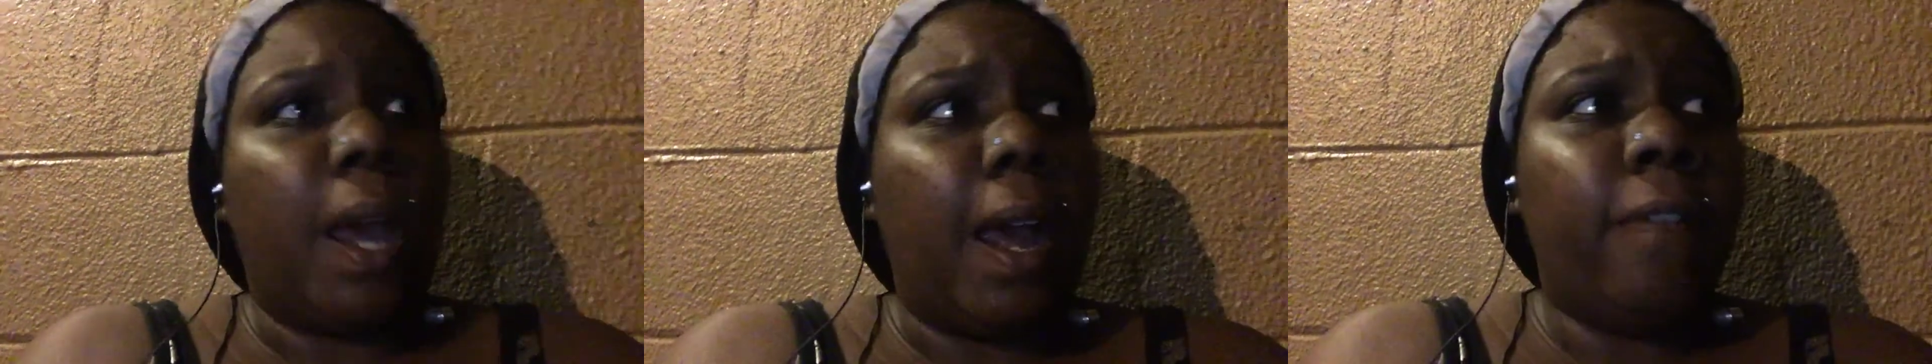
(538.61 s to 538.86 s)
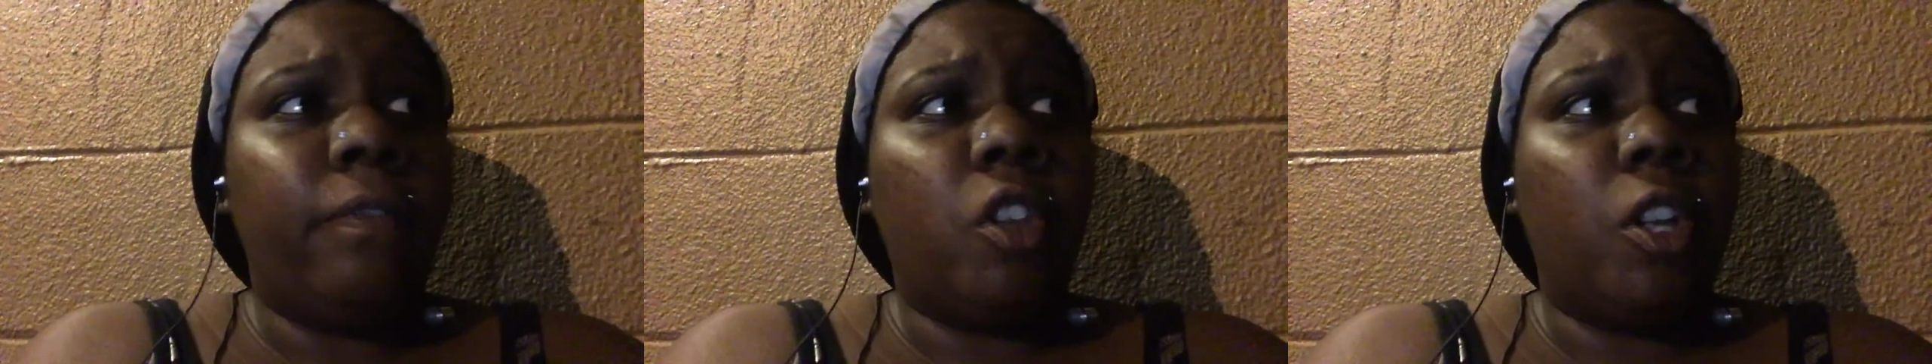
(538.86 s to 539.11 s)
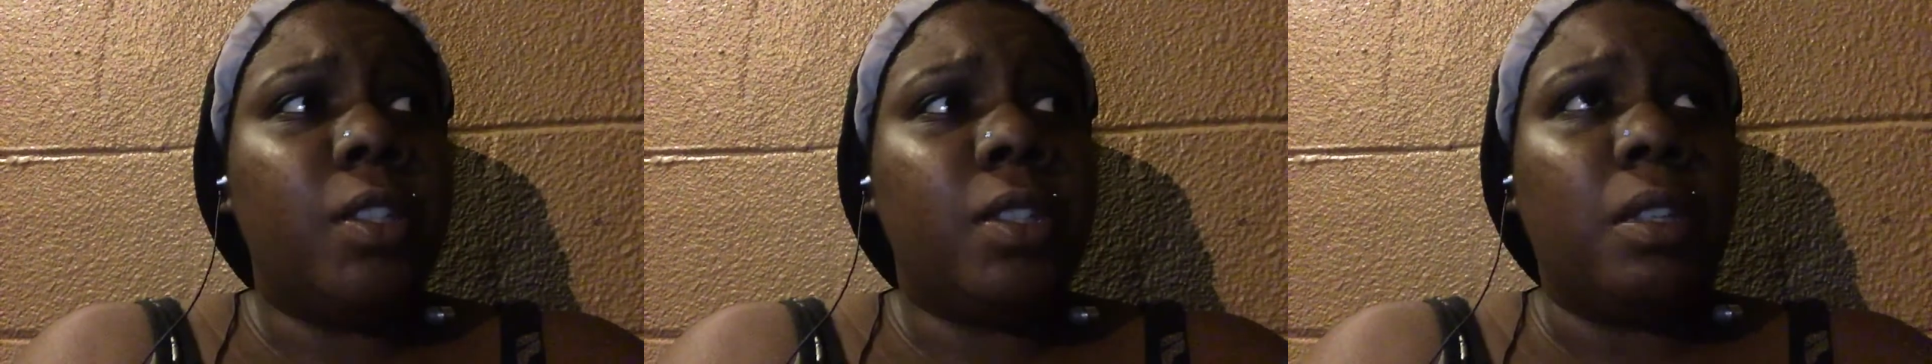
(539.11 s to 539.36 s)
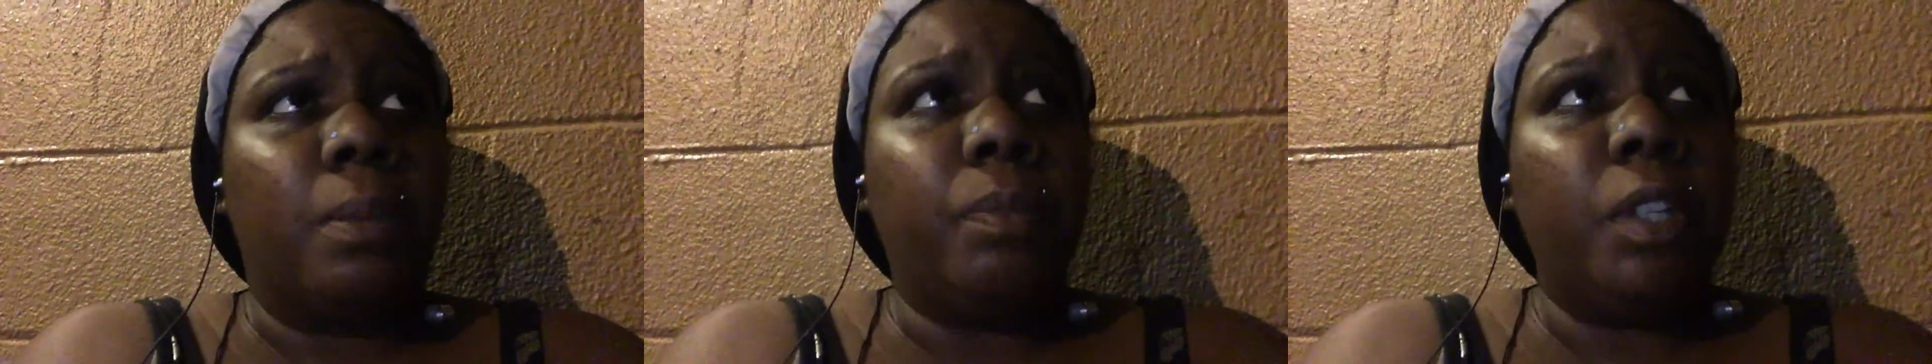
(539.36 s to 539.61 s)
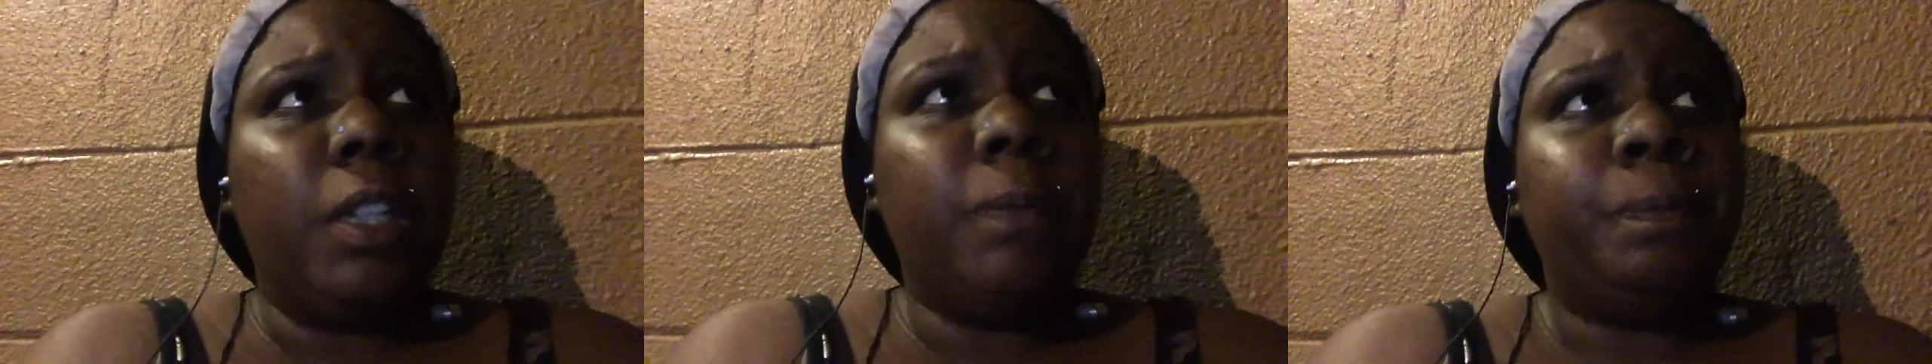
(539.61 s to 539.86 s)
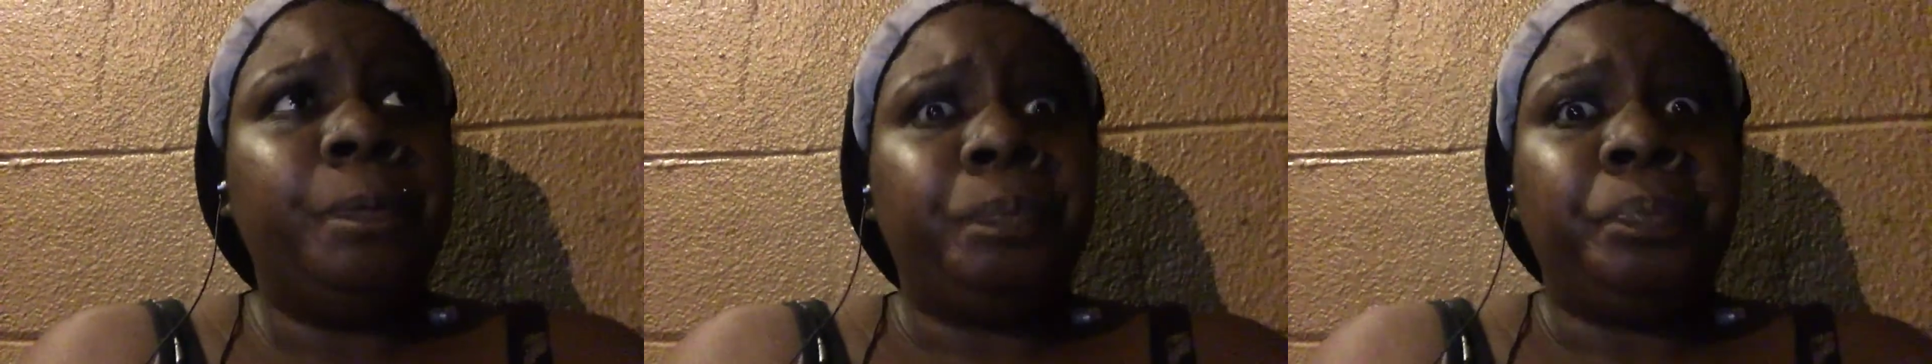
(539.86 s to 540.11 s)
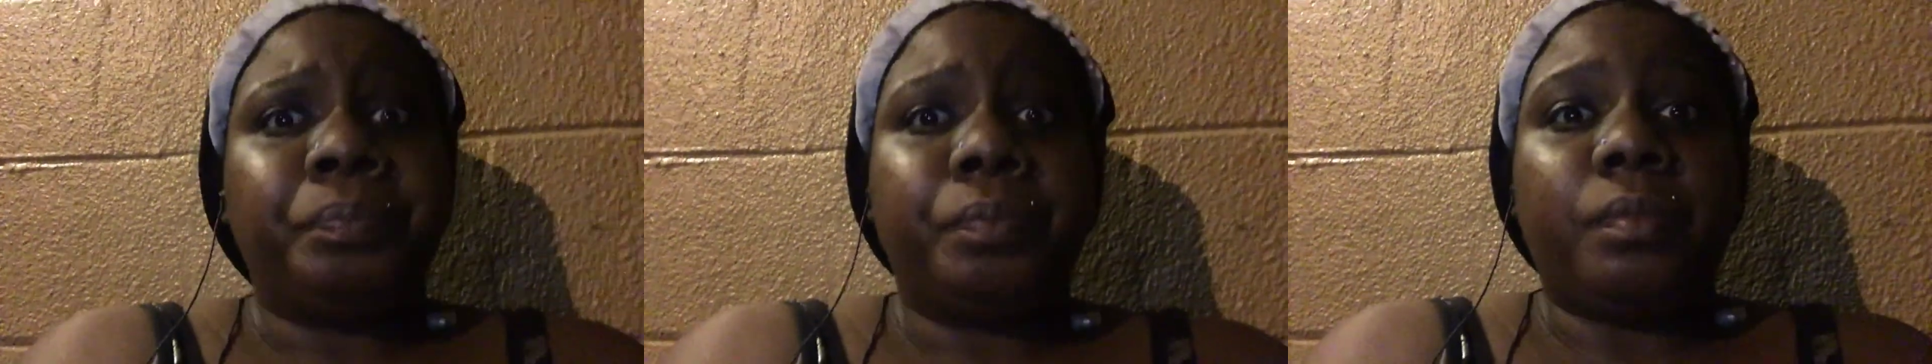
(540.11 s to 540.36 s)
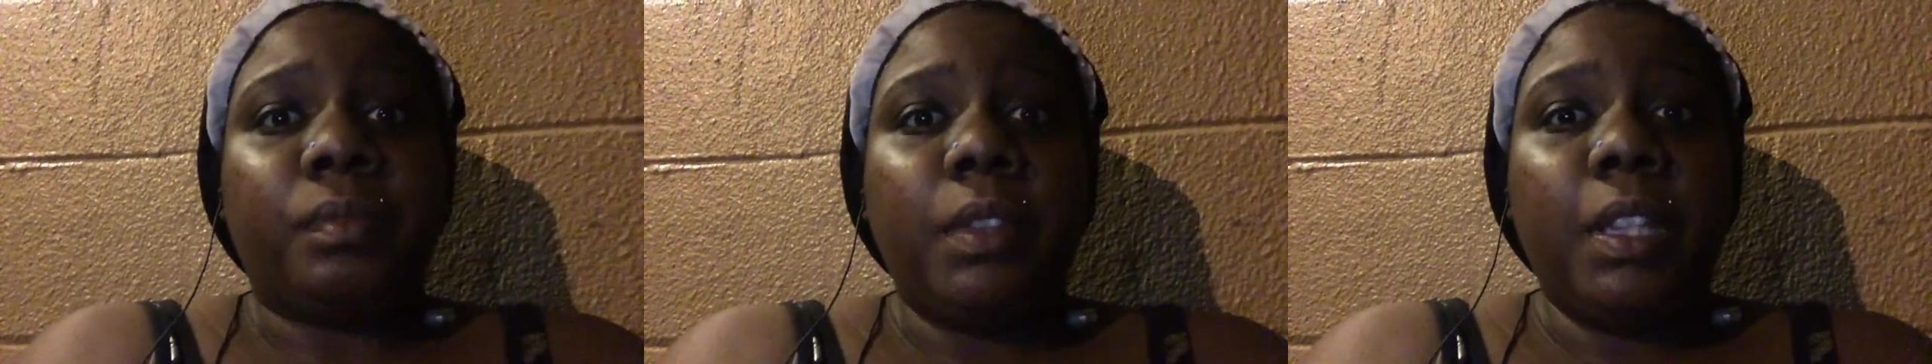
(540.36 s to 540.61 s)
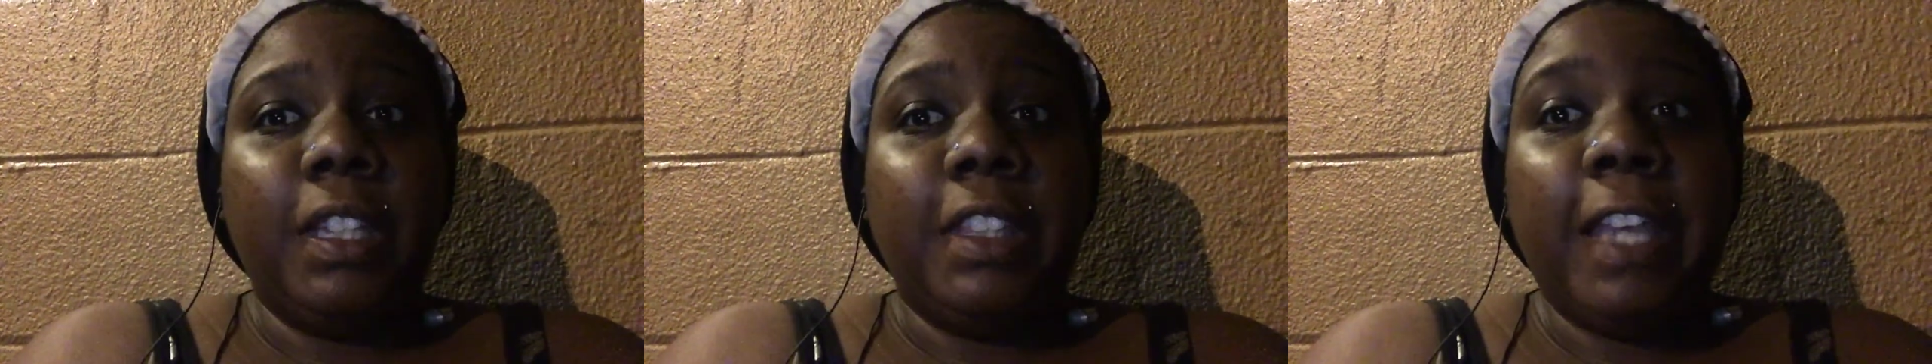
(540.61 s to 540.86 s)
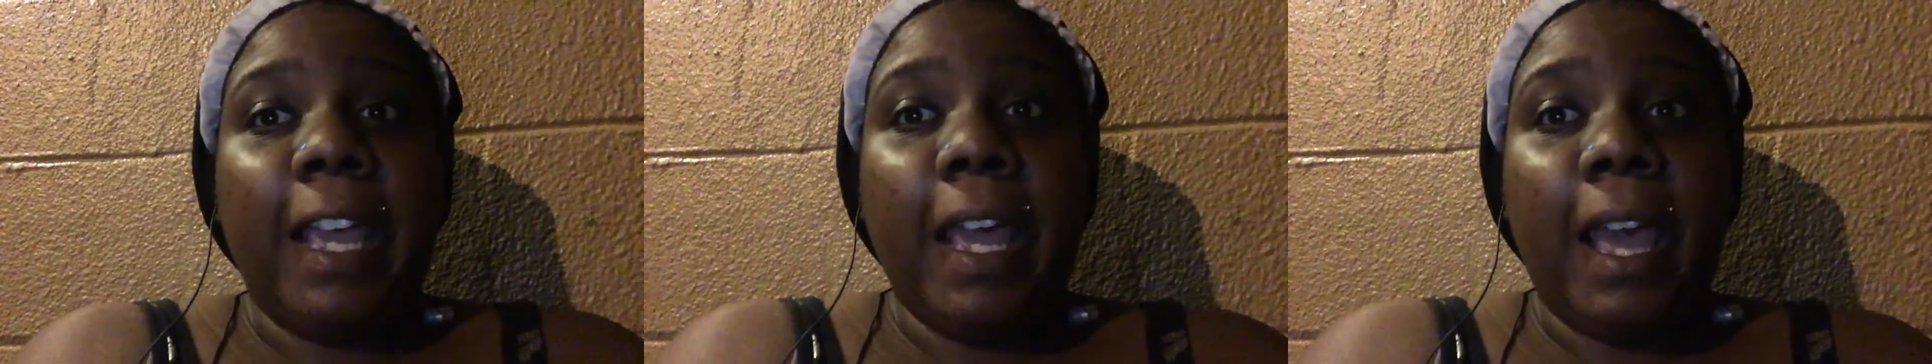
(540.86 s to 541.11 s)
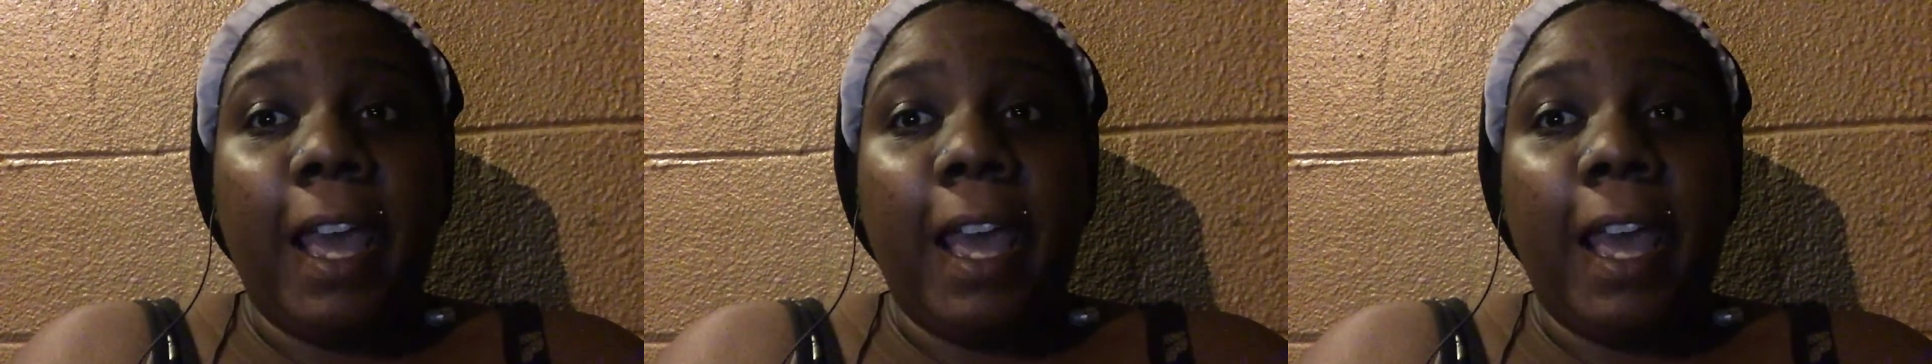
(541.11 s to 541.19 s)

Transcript: I've done something that